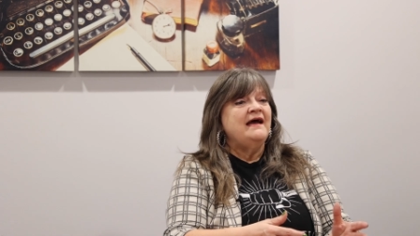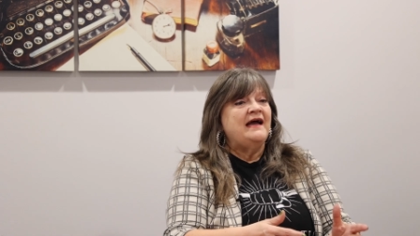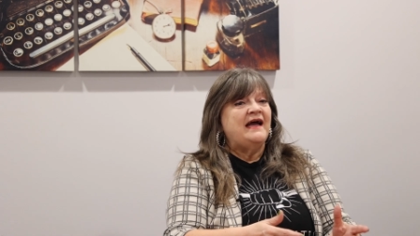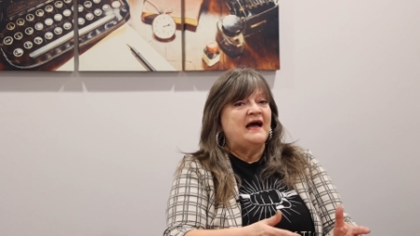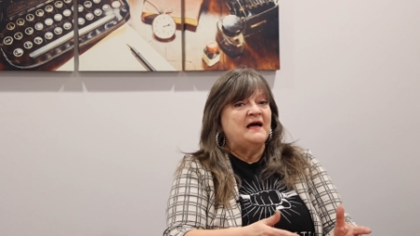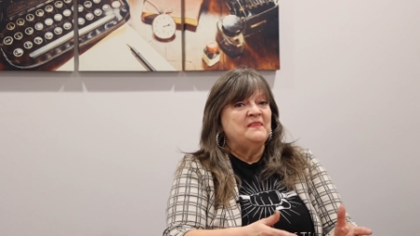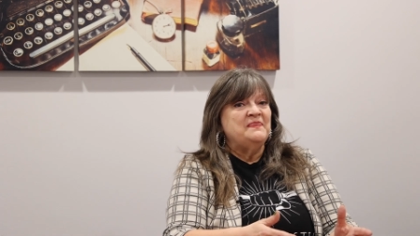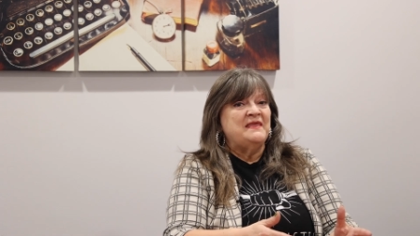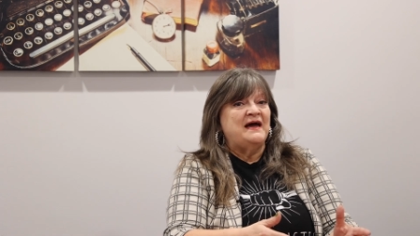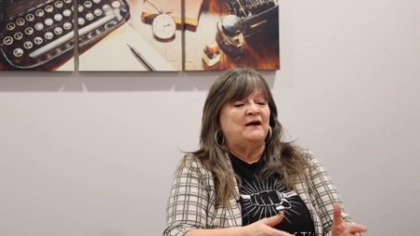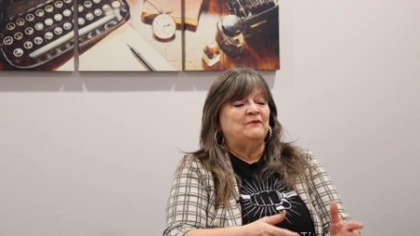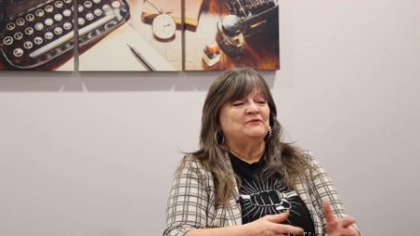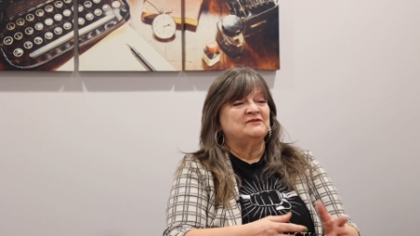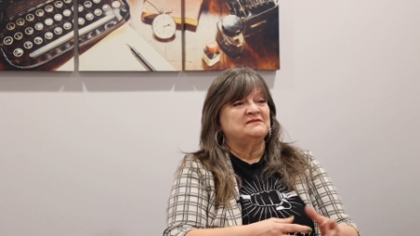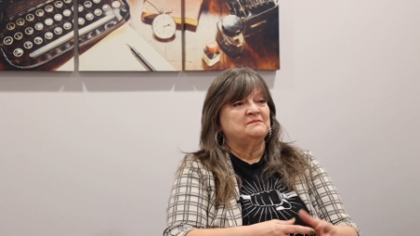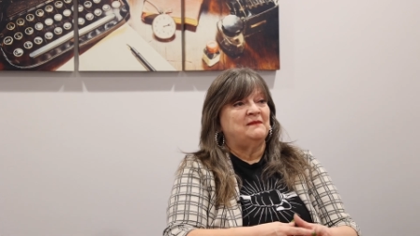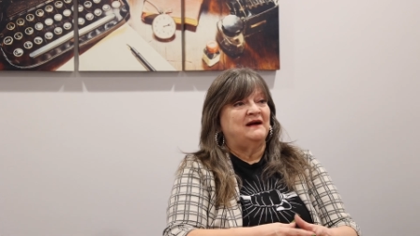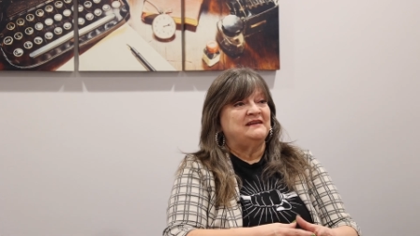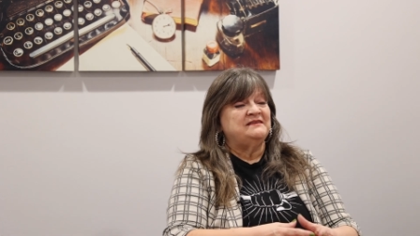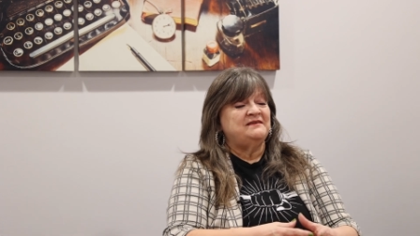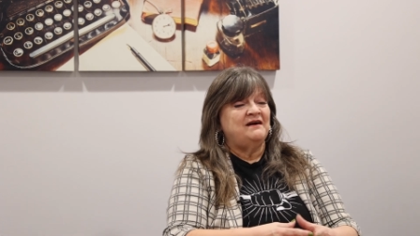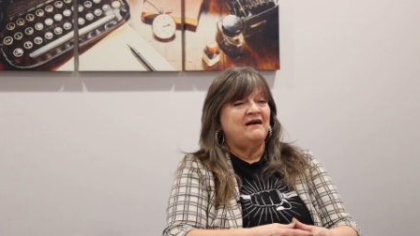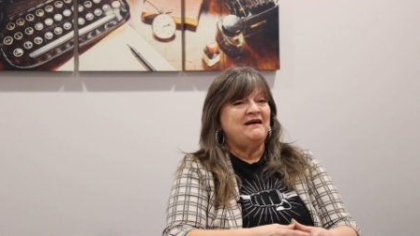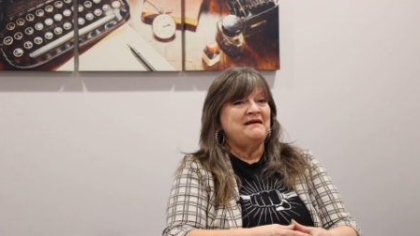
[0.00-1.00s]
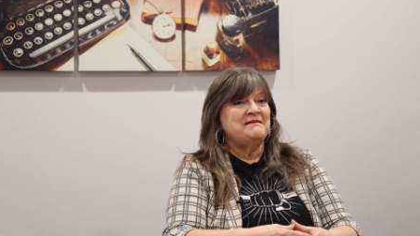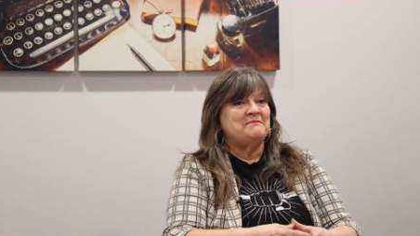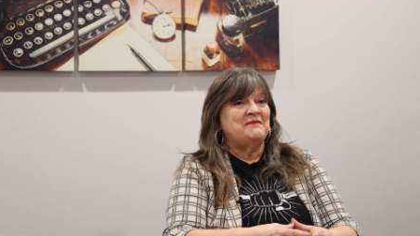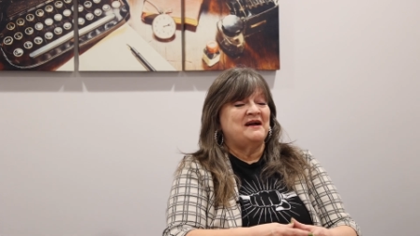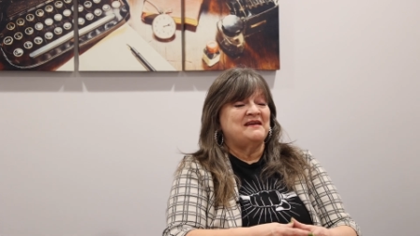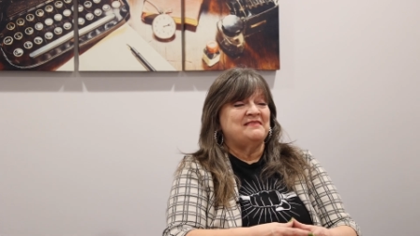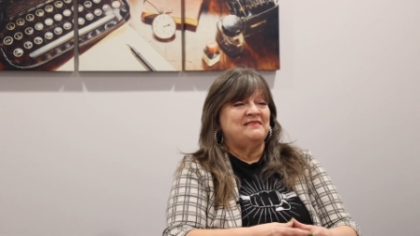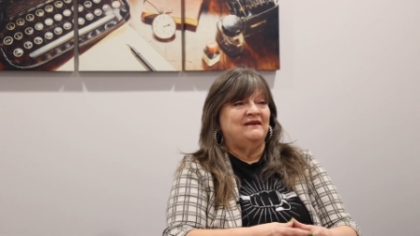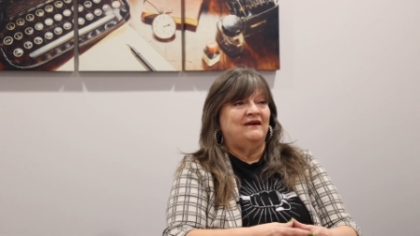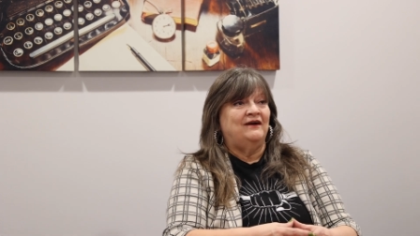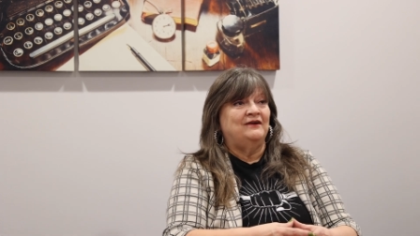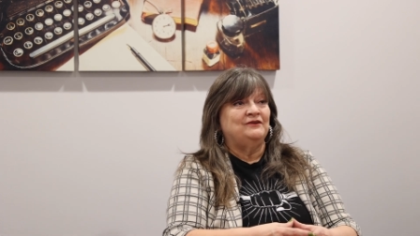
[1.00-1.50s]
And that was my time.
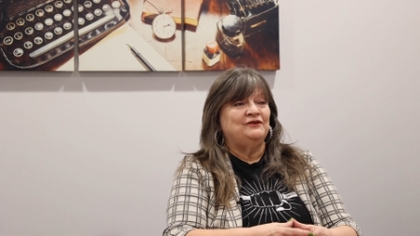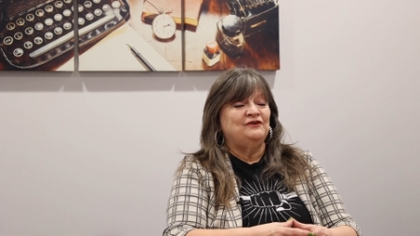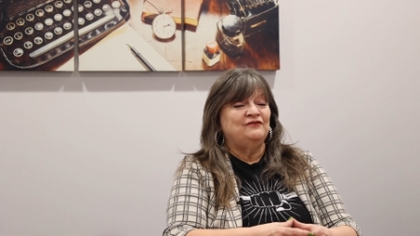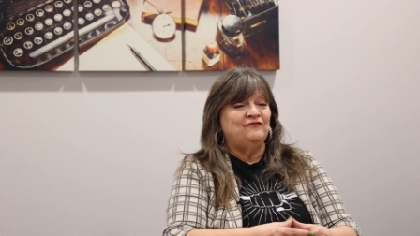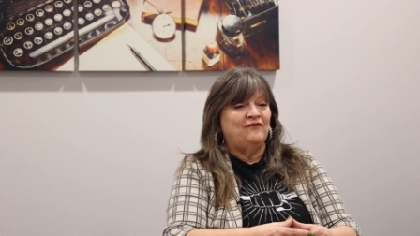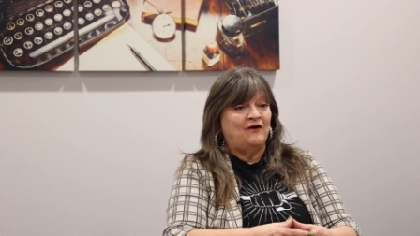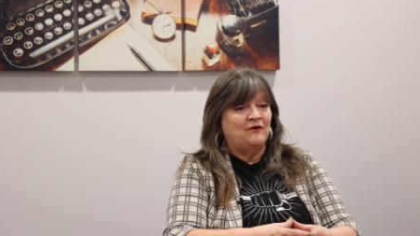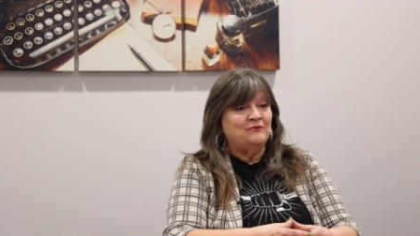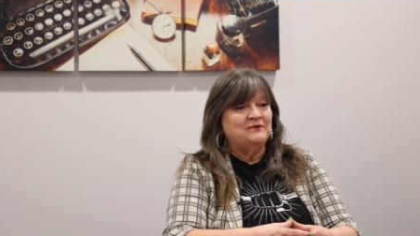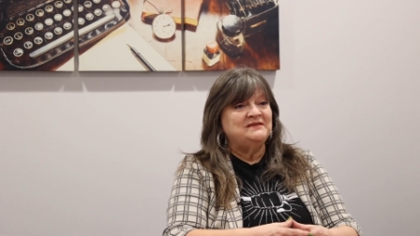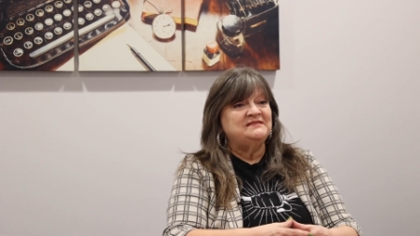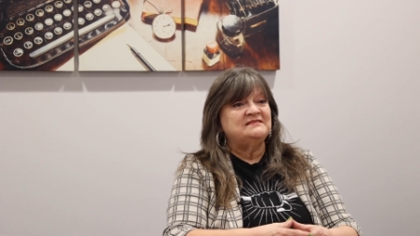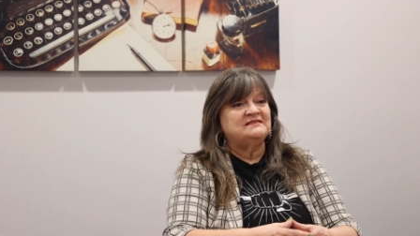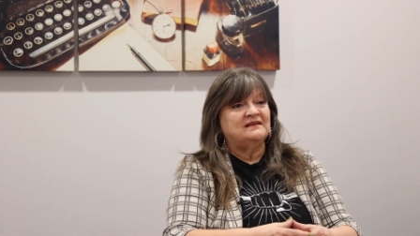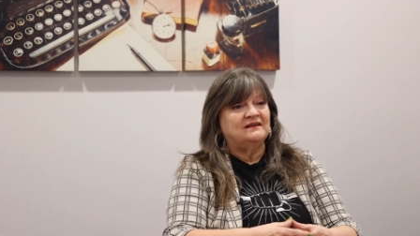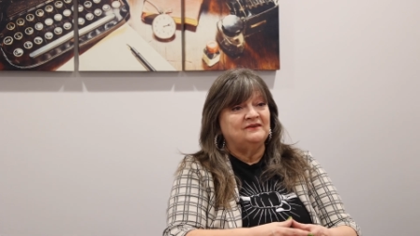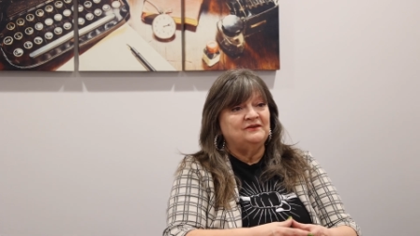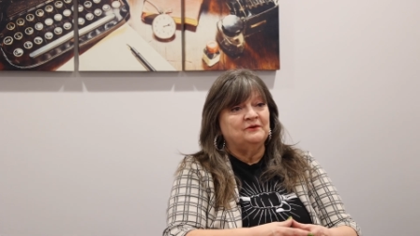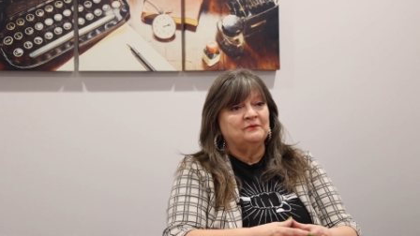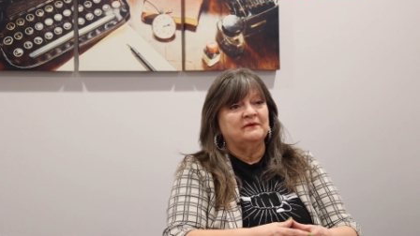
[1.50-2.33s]
I thought, you've always said